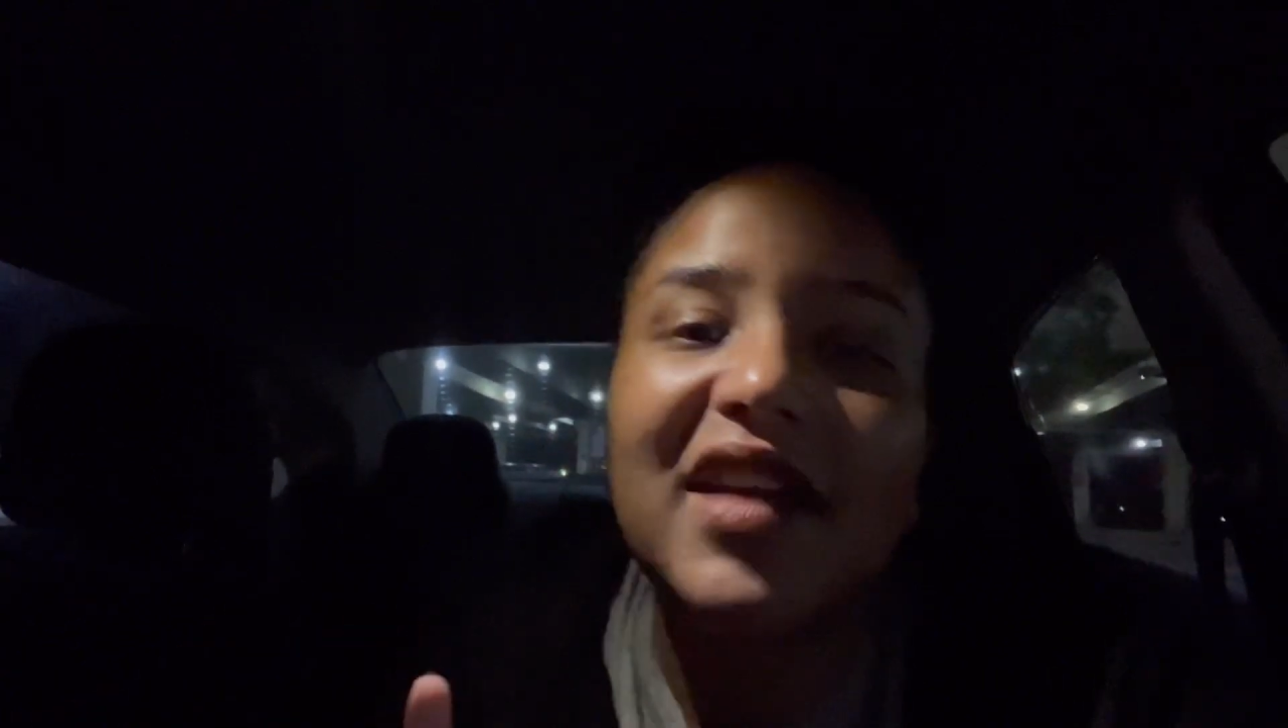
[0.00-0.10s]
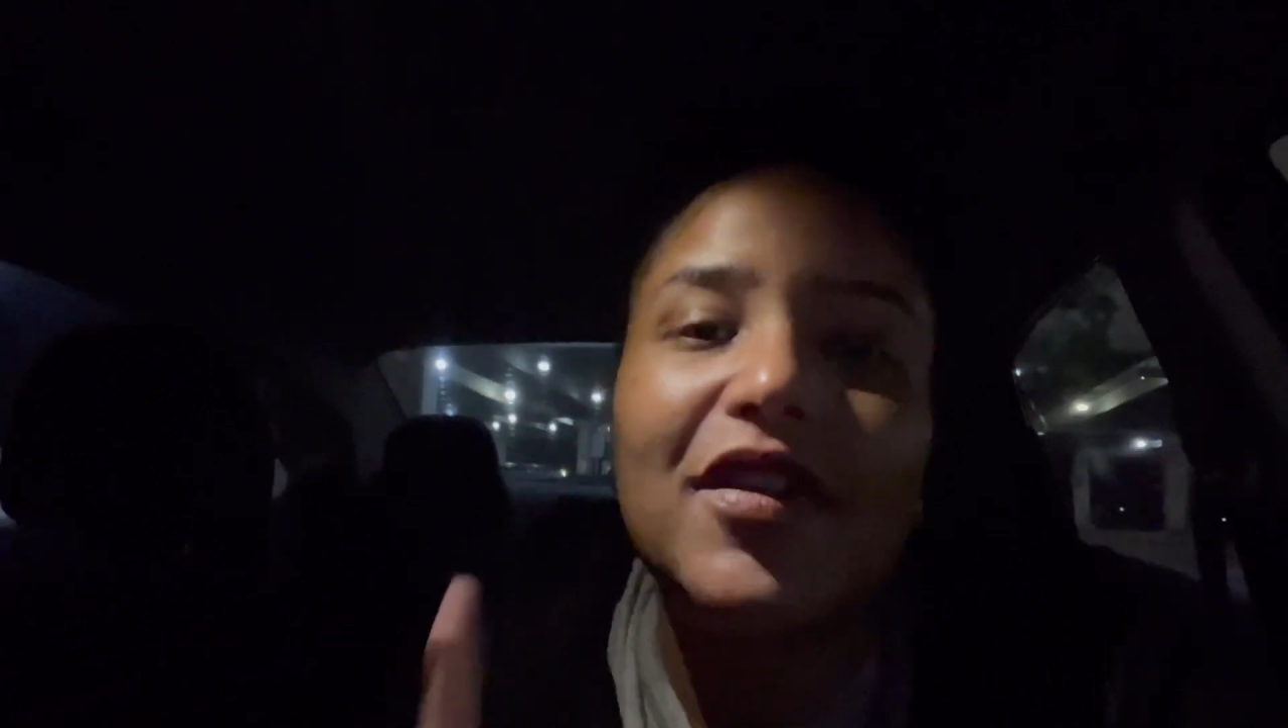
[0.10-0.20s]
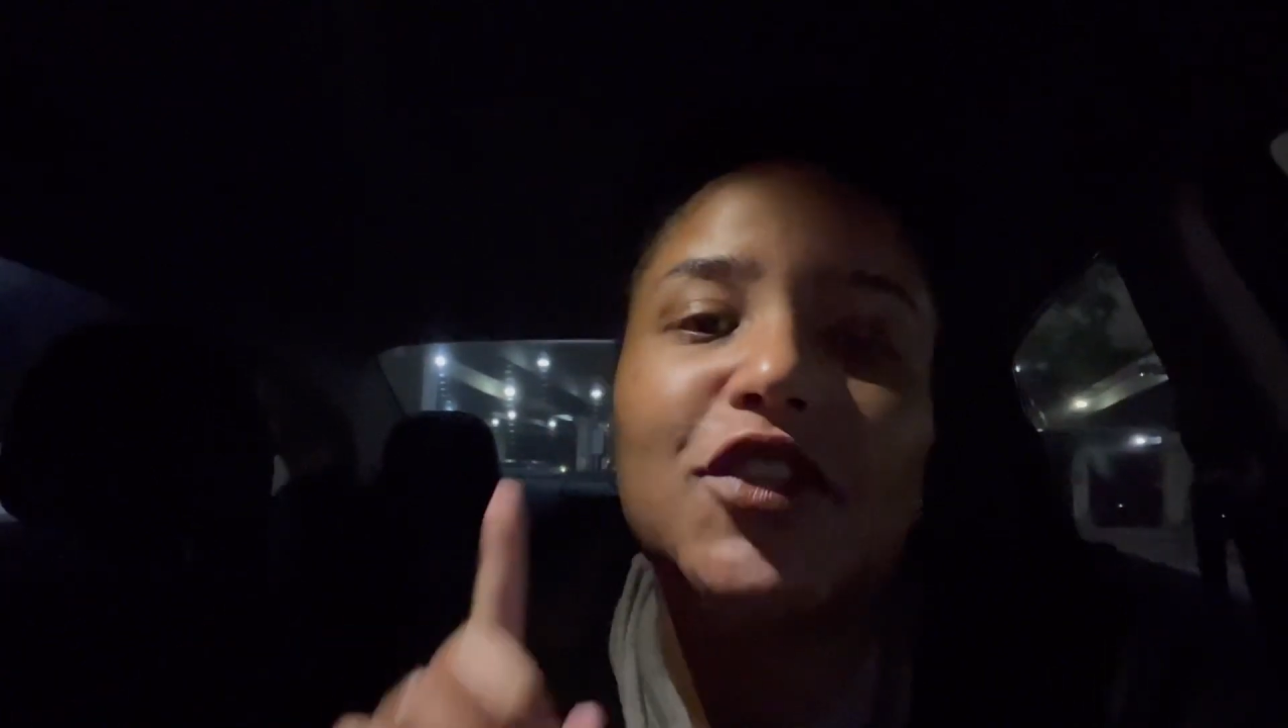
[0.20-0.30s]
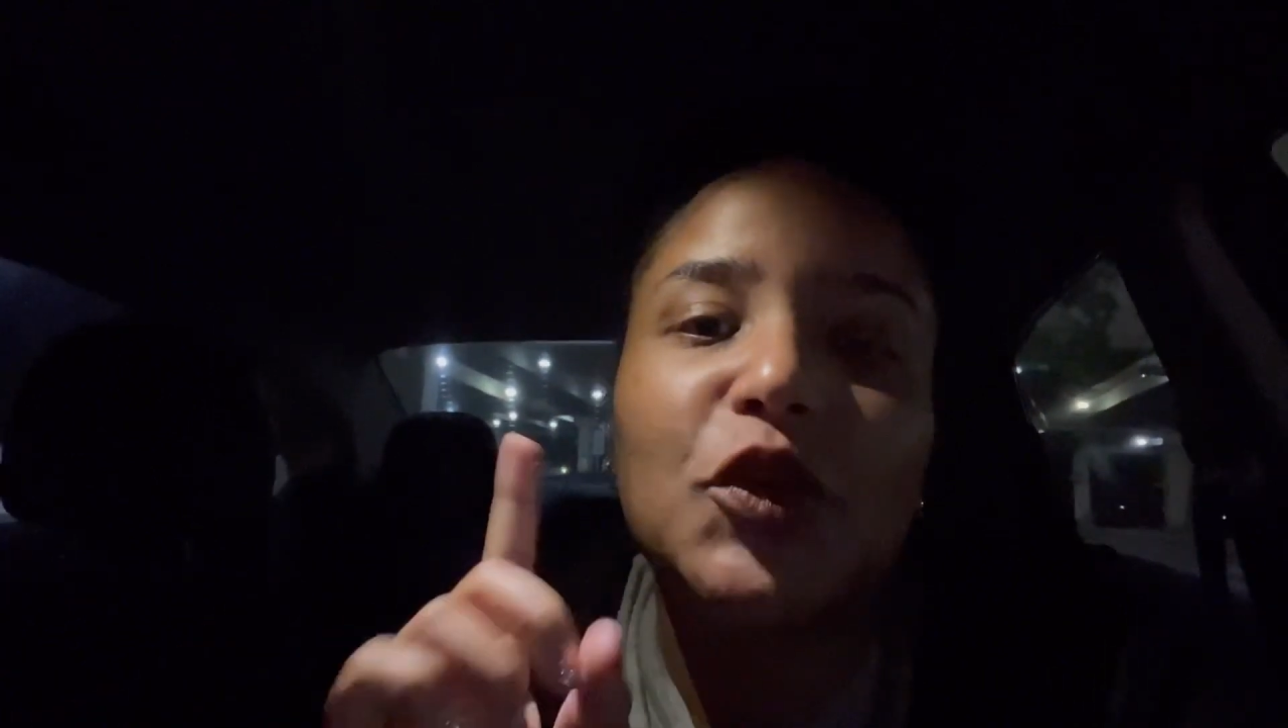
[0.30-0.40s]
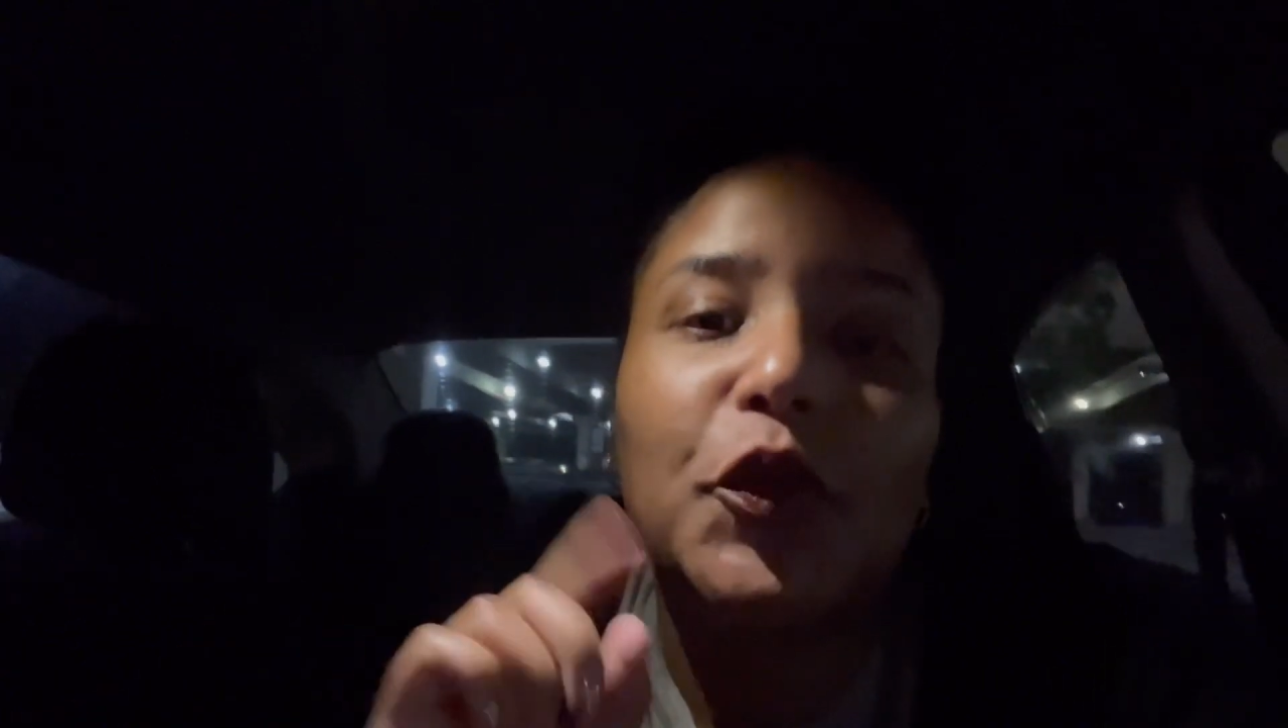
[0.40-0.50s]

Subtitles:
give it a